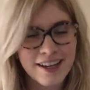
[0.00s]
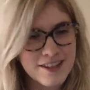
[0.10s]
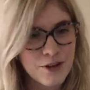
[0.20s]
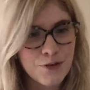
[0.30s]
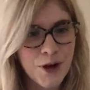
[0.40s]

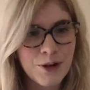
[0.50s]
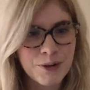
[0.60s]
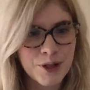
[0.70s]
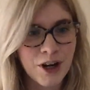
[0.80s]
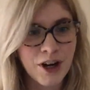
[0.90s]
so
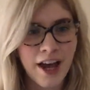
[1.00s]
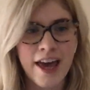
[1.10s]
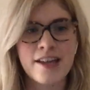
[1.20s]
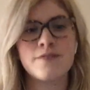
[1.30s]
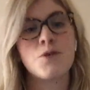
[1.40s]
follow along.
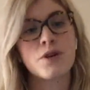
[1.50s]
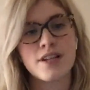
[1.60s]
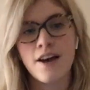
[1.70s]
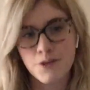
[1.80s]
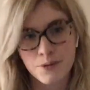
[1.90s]
And of
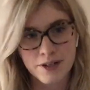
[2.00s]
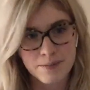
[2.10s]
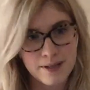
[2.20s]
course, afterwards,